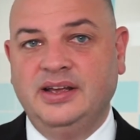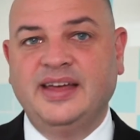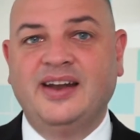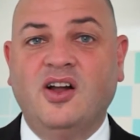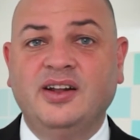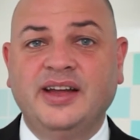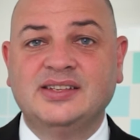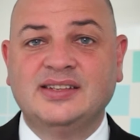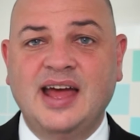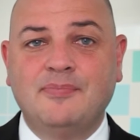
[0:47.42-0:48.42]
that holiday
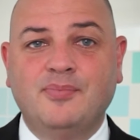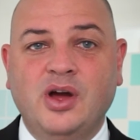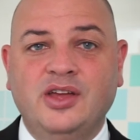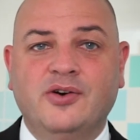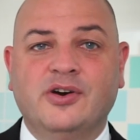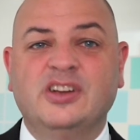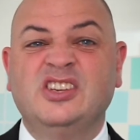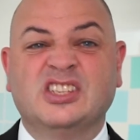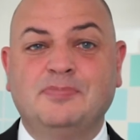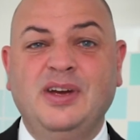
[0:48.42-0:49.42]
snap where you are in
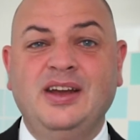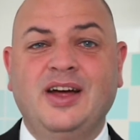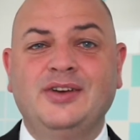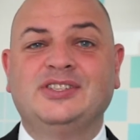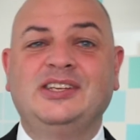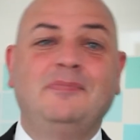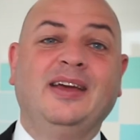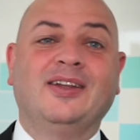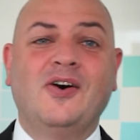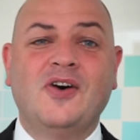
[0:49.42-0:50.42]
your Speedo
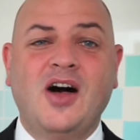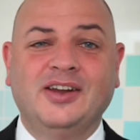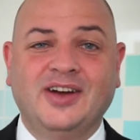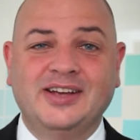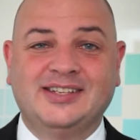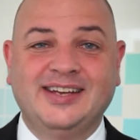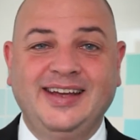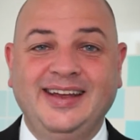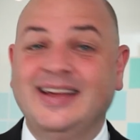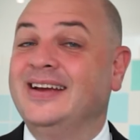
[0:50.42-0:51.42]
sipping a Long Island iced
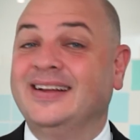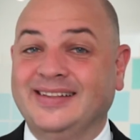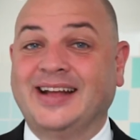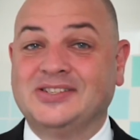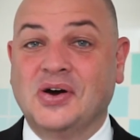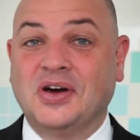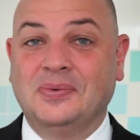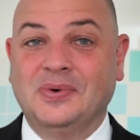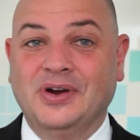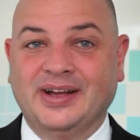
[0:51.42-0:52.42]
tea, that's not going to
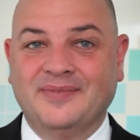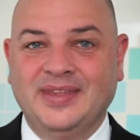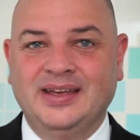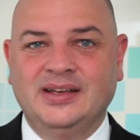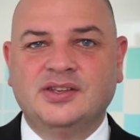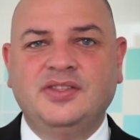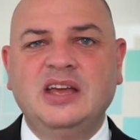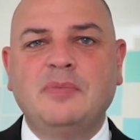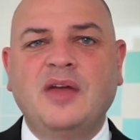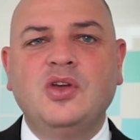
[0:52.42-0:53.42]
work. So think
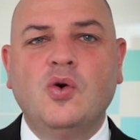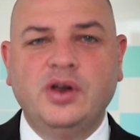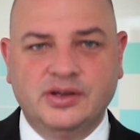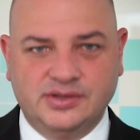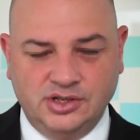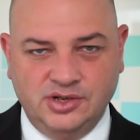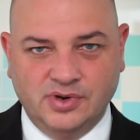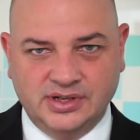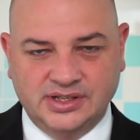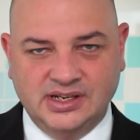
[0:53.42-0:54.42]
about the audience that you
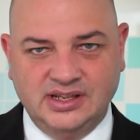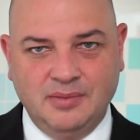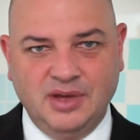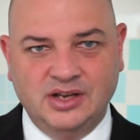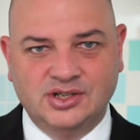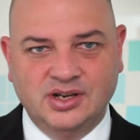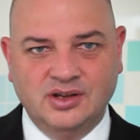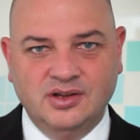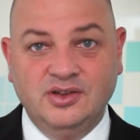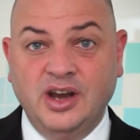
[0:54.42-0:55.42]
want to see the image,
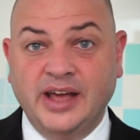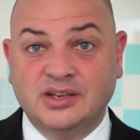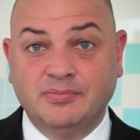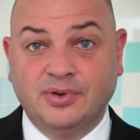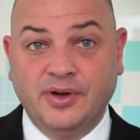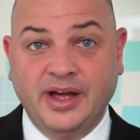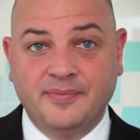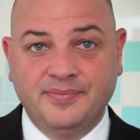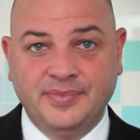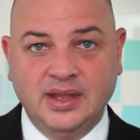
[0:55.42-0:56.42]
your next employer.
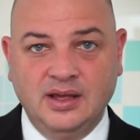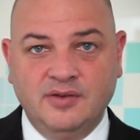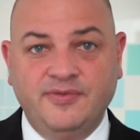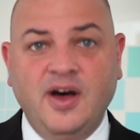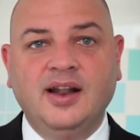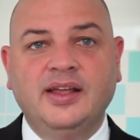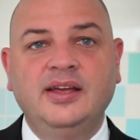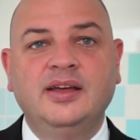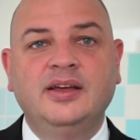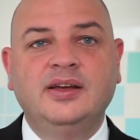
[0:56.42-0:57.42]

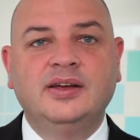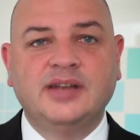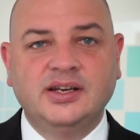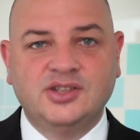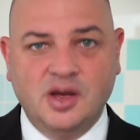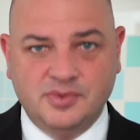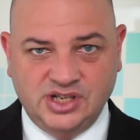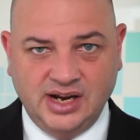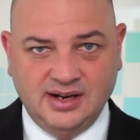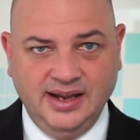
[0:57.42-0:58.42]
Finally, take time to
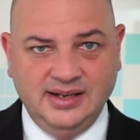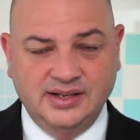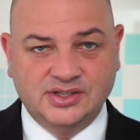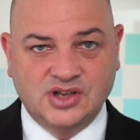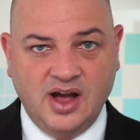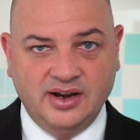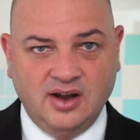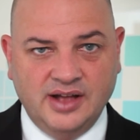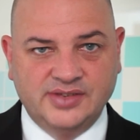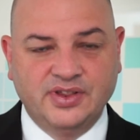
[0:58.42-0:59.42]
check LinkedIn's
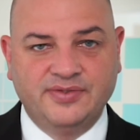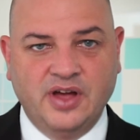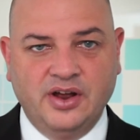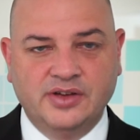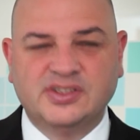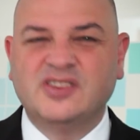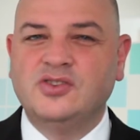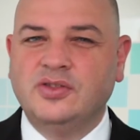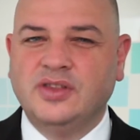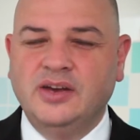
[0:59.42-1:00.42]
guidelines for the photo so
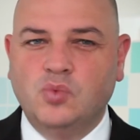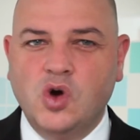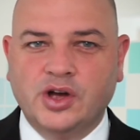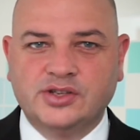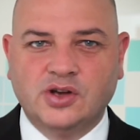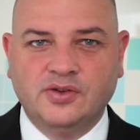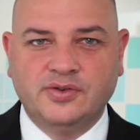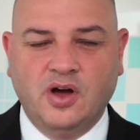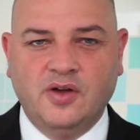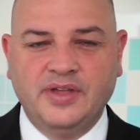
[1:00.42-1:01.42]
it works
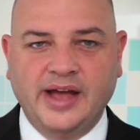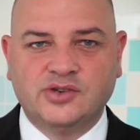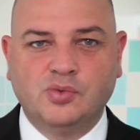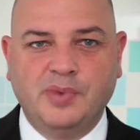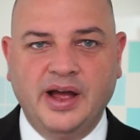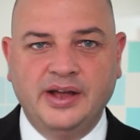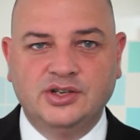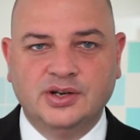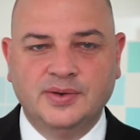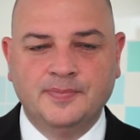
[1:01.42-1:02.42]
on, on the actual page.